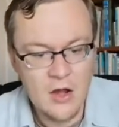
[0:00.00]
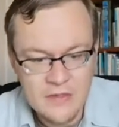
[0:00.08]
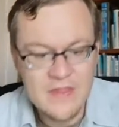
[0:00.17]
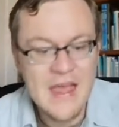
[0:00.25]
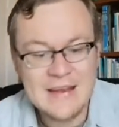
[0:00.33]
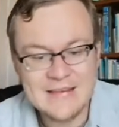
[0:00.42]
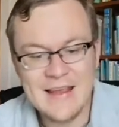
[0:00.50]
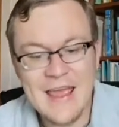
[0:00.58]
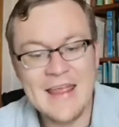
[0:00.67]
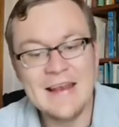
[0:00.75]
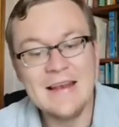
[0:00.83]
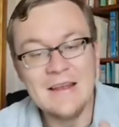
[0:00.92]
On that
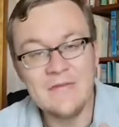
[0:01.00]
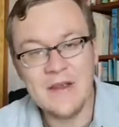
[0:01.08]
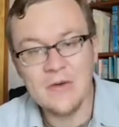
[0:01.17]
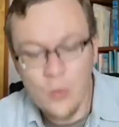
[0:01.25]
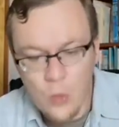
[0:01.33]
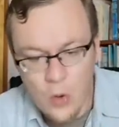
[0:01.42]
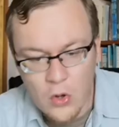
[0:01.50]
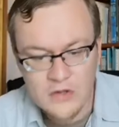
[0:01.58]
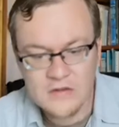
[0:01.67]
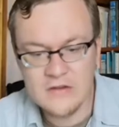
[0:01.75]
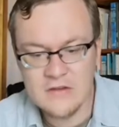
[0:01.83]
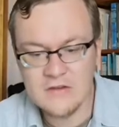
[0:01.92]
day, living
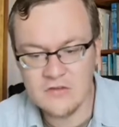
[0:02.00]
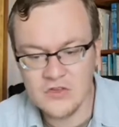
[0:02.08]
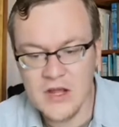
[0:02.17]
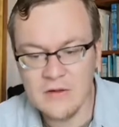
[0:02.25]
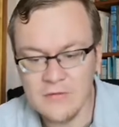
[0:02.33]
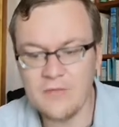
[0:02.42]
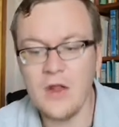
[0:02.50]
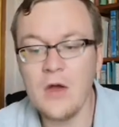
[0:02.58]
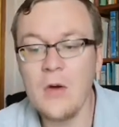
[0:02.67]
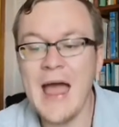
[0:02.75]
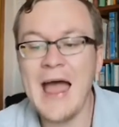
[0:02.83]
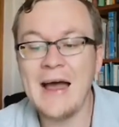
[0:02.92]
waters shall
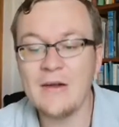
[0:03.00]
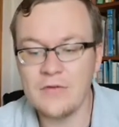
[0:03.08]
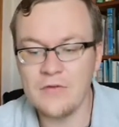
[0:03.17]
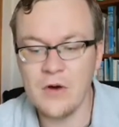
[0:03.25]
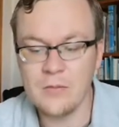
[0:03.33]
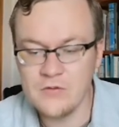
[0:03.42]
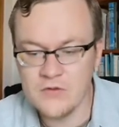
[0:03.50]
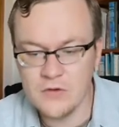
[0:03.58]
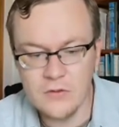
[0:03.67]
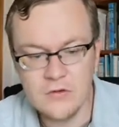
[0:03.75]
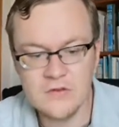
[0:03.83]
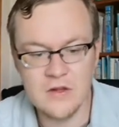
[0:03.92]
flow out from
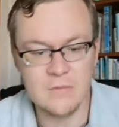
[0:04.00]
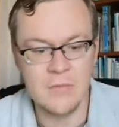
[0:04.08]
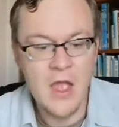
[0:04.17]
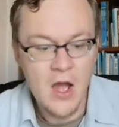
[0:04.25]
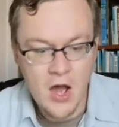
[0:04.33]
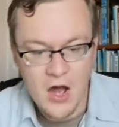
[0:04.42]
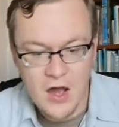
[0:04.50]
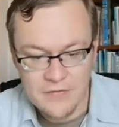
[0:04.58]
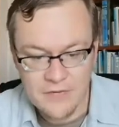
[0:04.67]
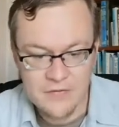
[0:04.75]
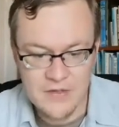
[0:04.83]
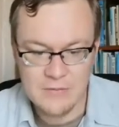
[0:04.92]
Jerusalem,
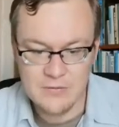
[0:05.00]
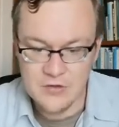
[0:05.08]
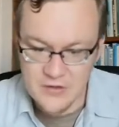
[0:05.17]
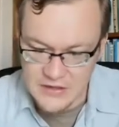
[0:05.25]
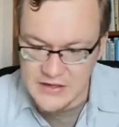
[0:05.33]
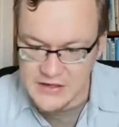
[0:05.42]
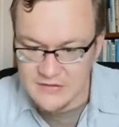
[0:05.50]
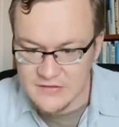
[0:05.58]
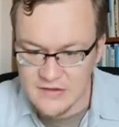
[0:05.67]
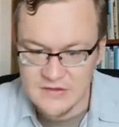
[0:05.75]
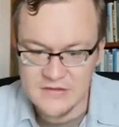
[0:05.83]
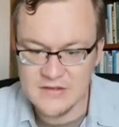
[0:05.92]
half of them to the
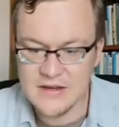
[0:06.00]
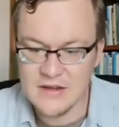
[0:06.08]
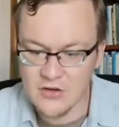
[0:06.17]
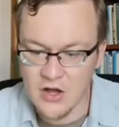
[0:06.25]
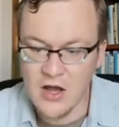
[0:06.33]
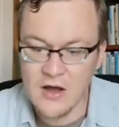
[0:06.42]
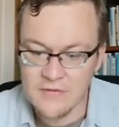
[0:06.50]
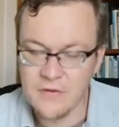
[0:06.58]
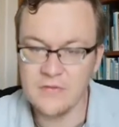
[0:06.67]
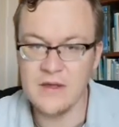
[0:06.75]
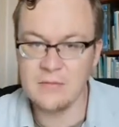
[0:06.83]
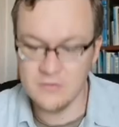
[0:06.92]
eastern sea and half
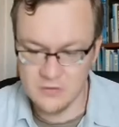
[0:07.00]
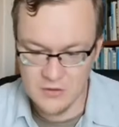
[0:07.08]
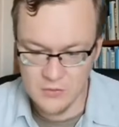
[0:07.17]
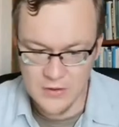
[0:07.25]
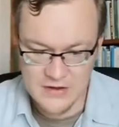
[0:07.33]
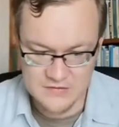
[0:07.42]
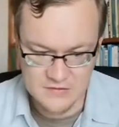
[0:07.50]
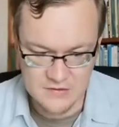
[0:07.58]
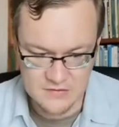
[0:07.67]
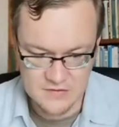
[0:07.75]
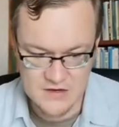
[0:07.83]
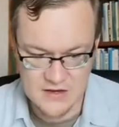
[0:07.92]
of them to the
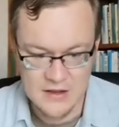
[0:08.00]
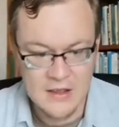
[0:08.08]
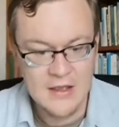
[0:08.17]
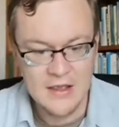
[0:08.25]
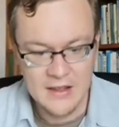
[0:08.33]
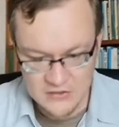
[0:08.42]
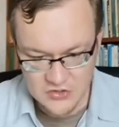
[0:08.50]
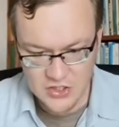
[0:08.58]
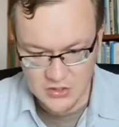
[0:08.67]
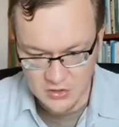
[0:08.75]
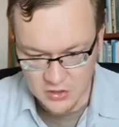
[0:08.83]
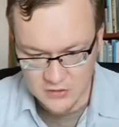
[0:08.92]
western sea. It
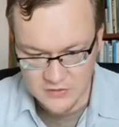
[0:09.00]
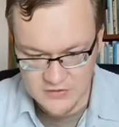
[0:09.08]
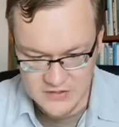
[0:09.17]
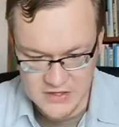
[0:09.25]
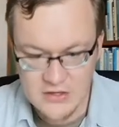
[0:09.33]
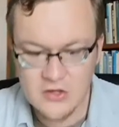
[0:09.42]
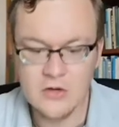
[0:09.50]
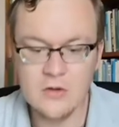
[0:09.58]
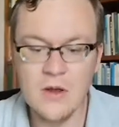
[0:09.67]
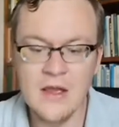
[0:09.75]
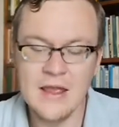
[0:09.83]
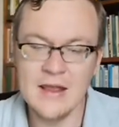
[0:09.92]
shall
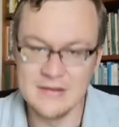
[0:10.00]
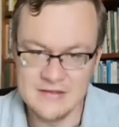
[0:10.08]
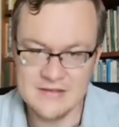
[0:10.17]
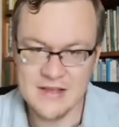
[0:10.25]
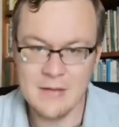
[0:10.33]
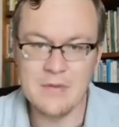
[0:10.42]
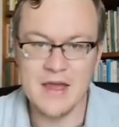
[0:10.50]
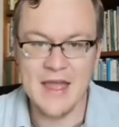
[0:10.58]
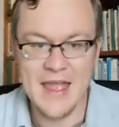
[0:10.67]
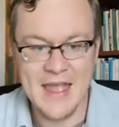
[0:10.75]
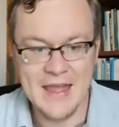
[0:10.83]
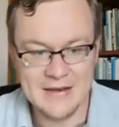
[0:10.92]
continue in summer
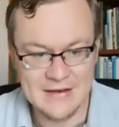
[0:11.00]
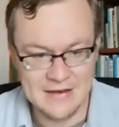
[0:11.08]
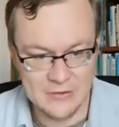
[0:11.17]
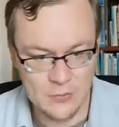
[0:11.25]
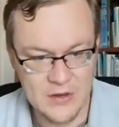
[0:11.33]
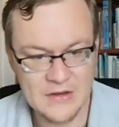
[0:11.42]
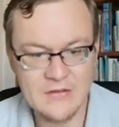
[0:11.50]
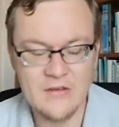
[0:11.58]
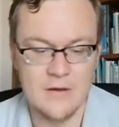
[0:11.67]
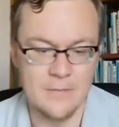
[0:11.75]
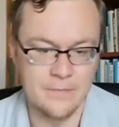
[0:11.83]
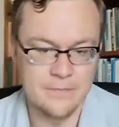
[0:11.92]
and in
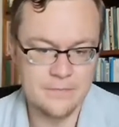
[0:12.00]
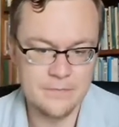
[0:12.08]
winter.